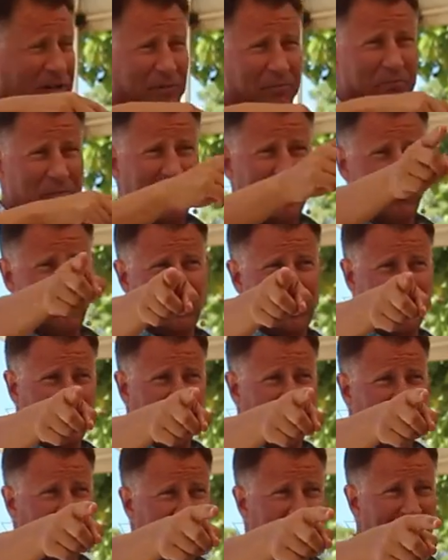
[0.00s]
going to beat you
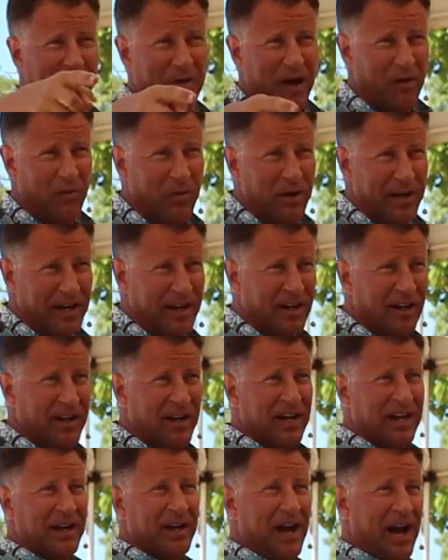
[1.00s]
at your own game. I want to,
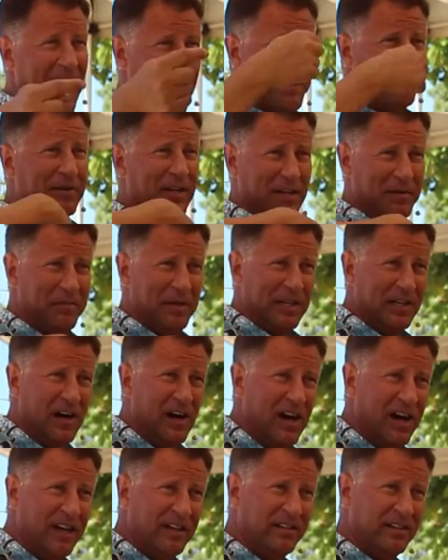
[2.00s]
I'm going to be
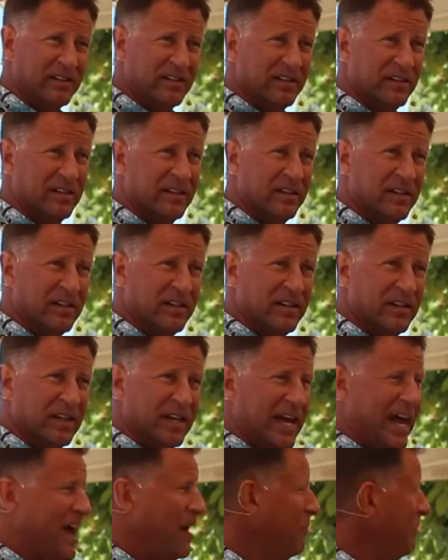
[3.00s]
God.
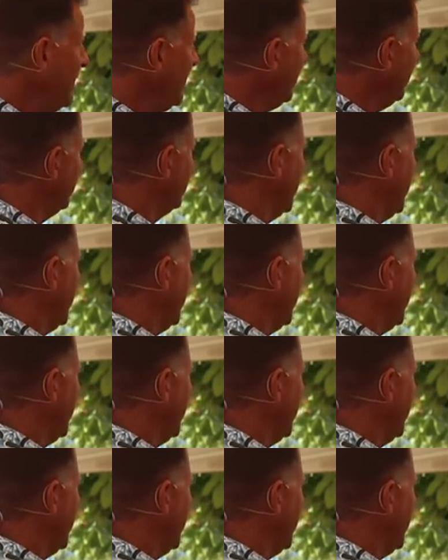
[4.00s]
How many